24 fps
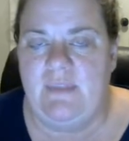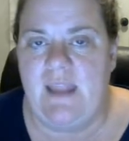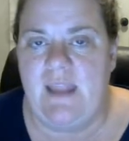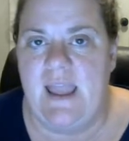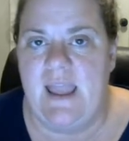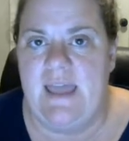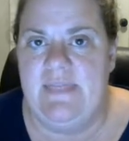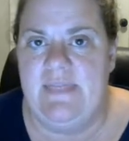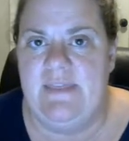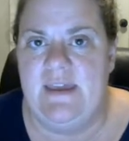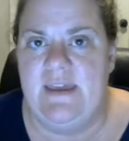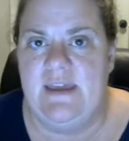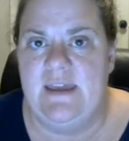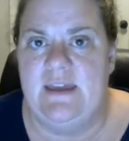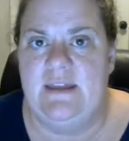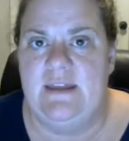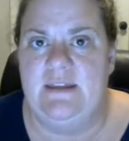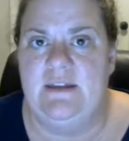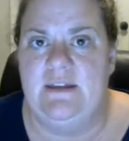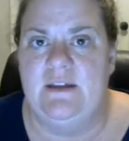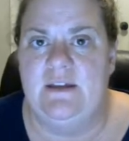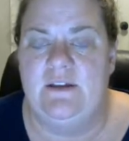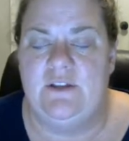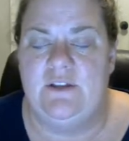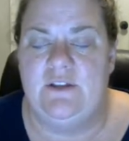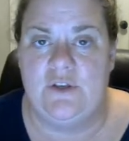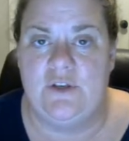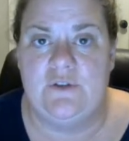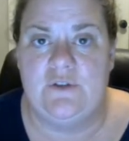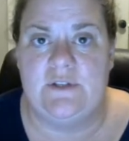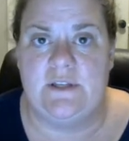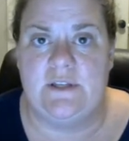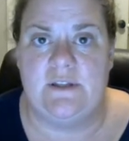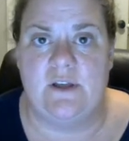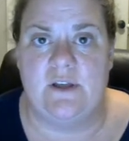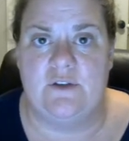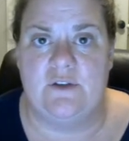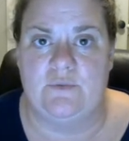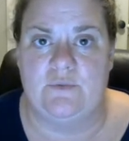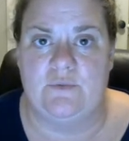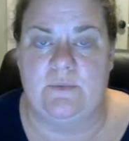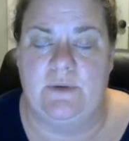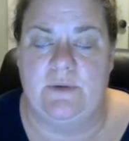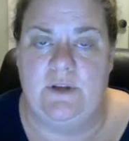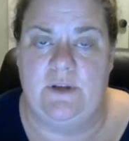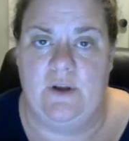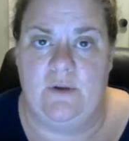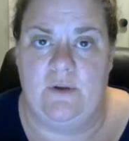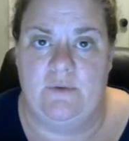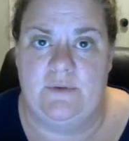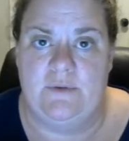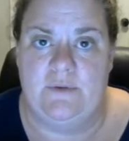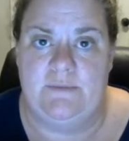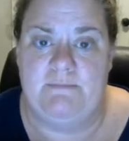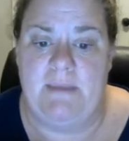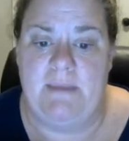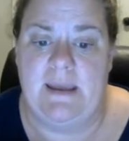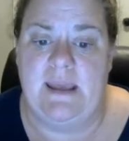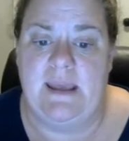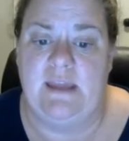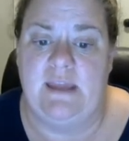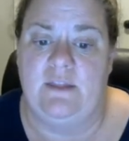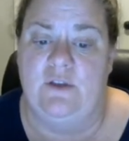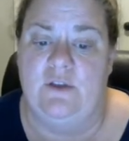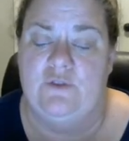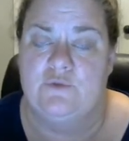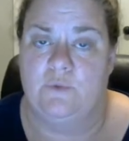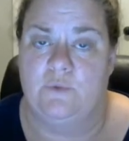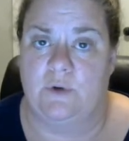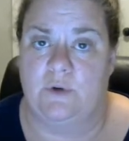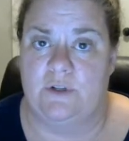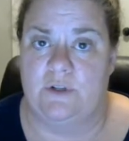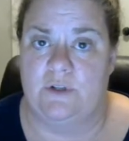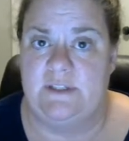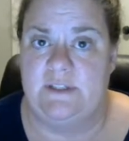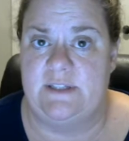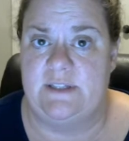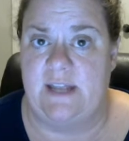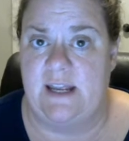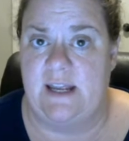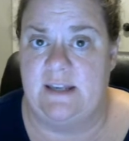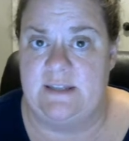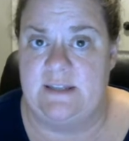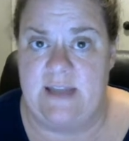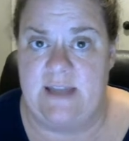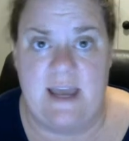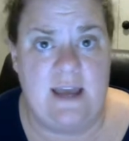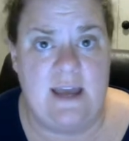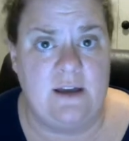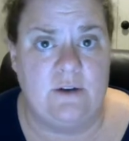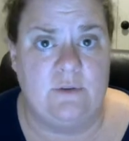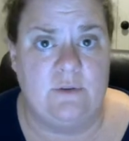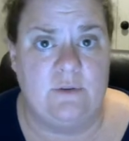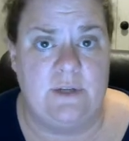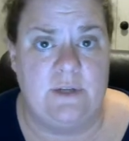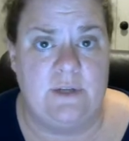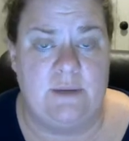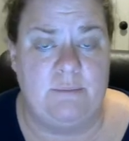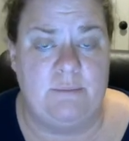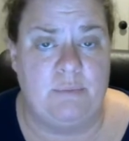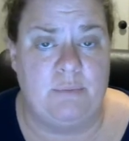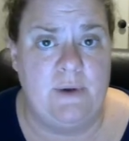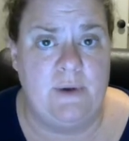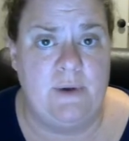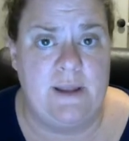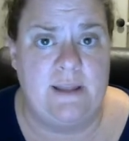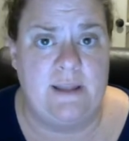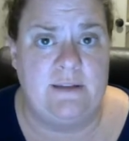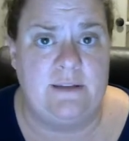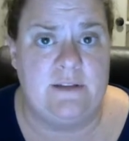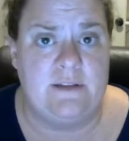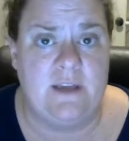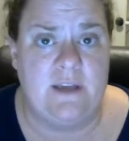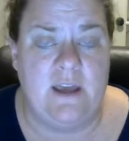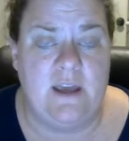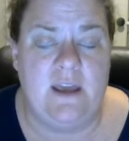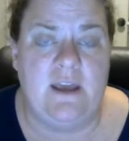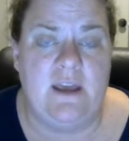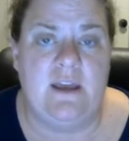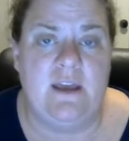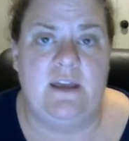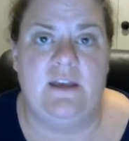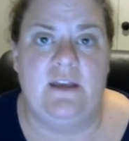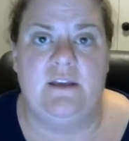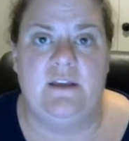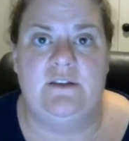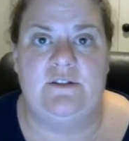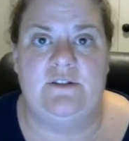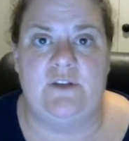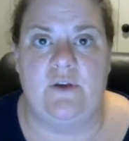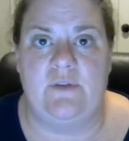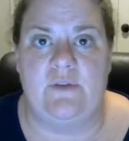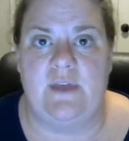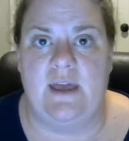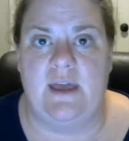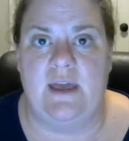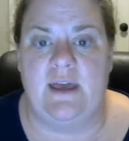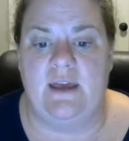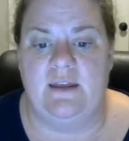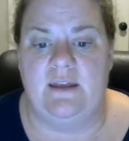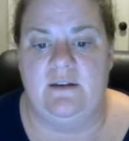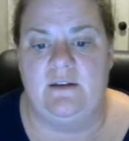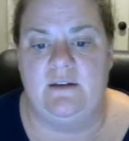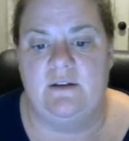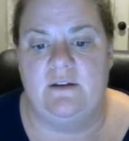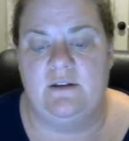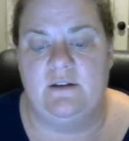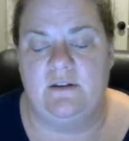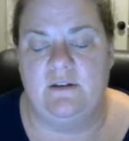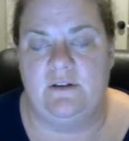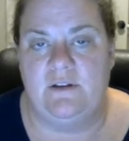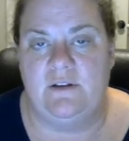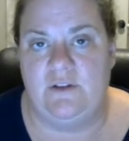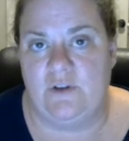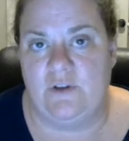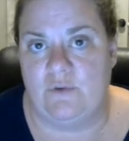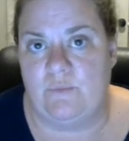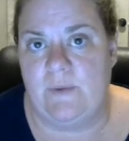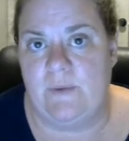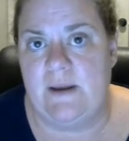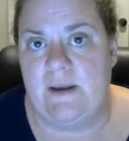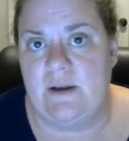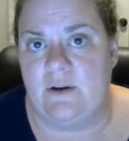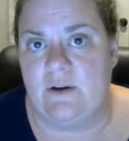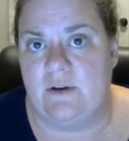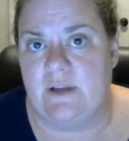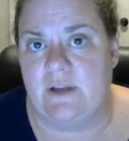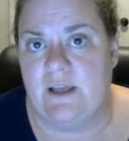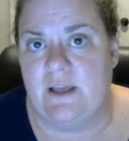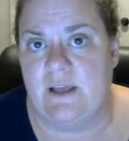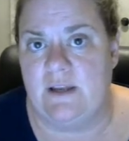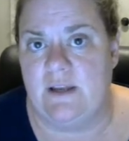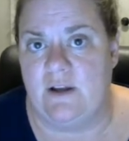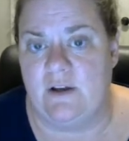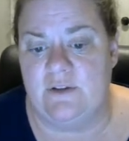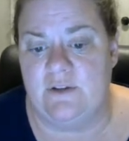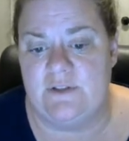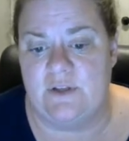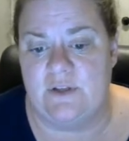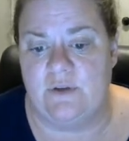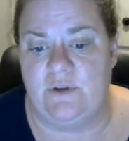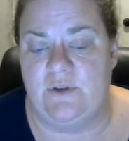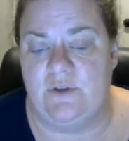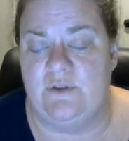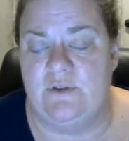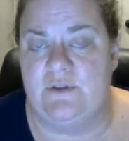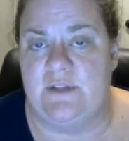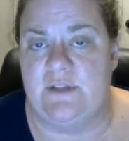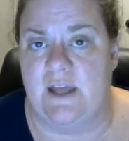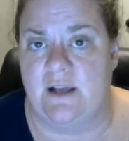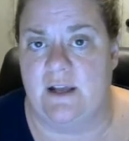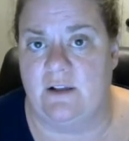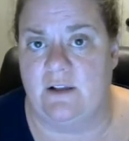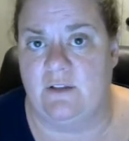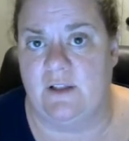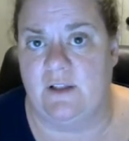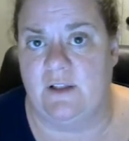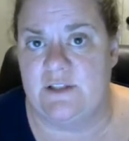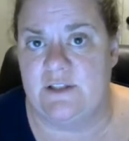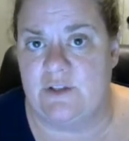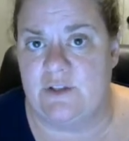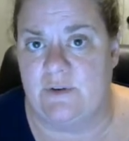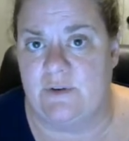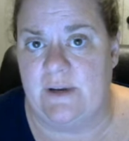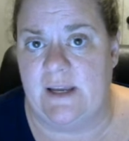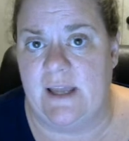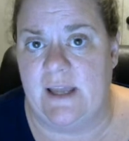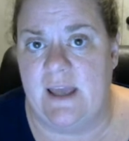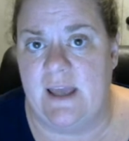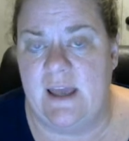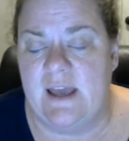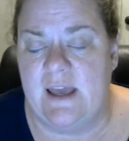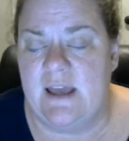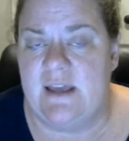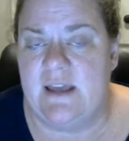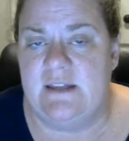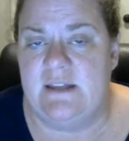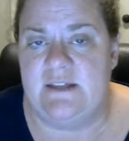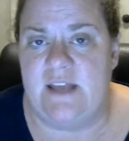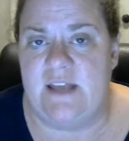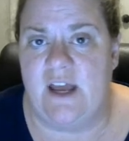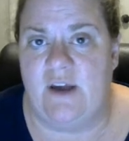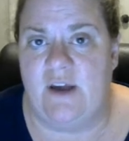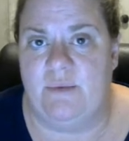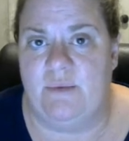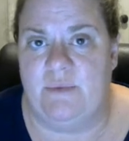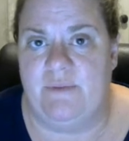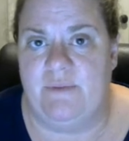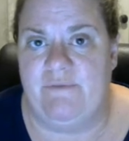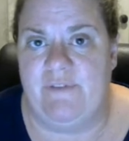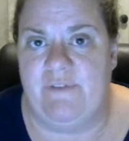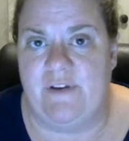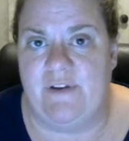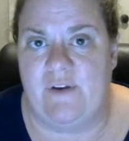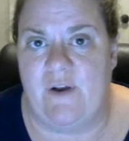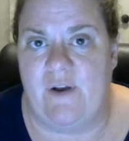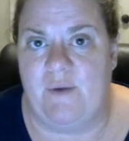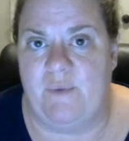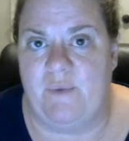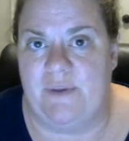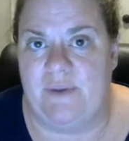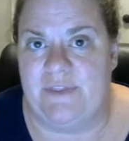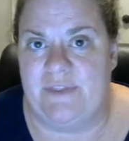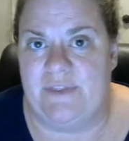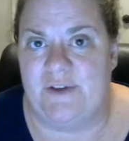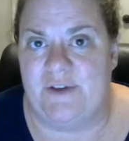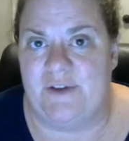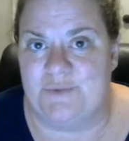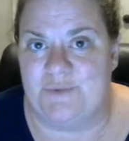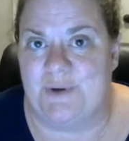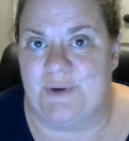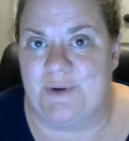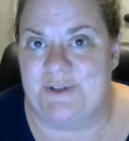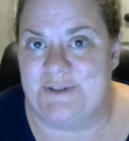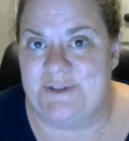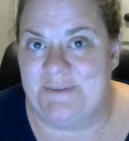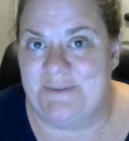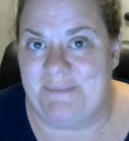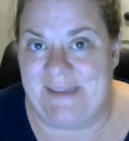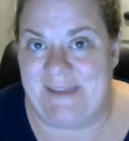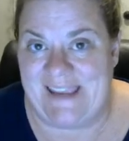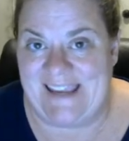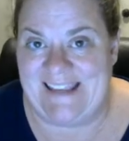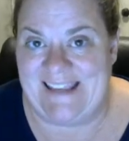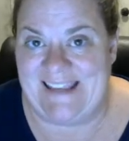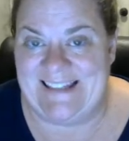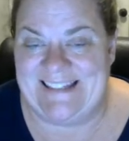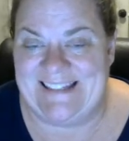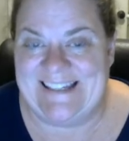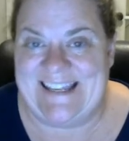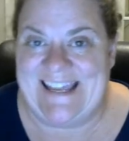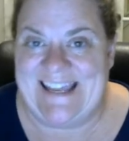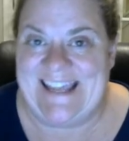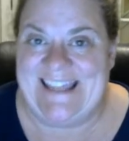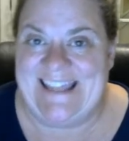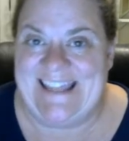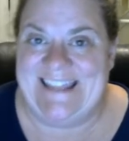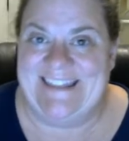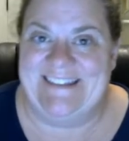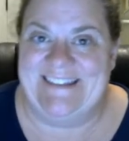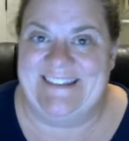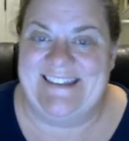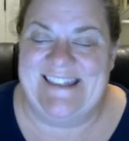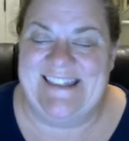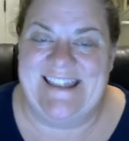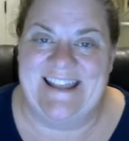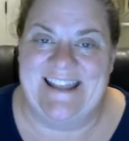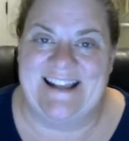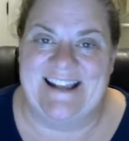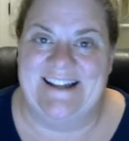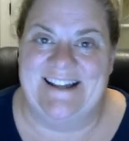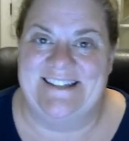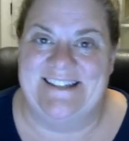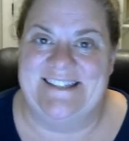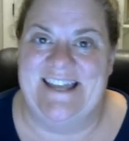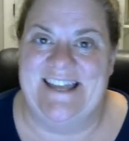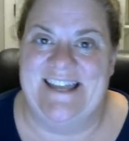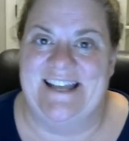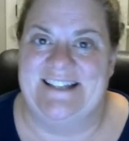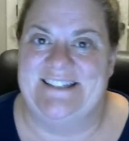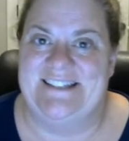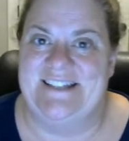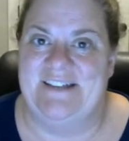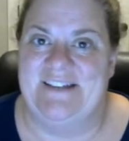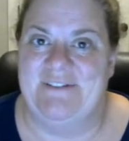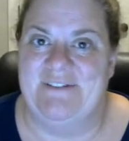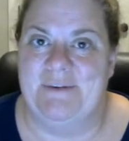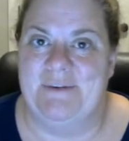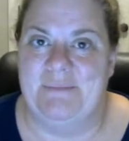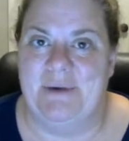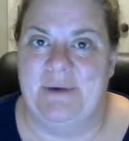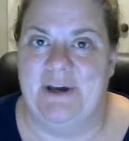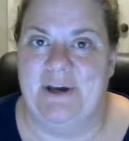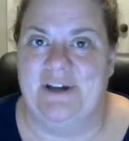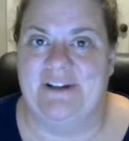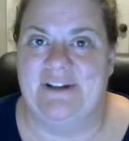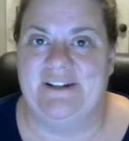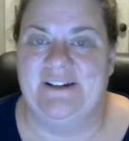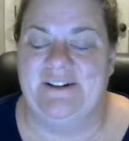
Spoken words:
And then using those, making those words stand out in print so that your reader can also use that glossary to help them figure out what those words mean in the context of a book.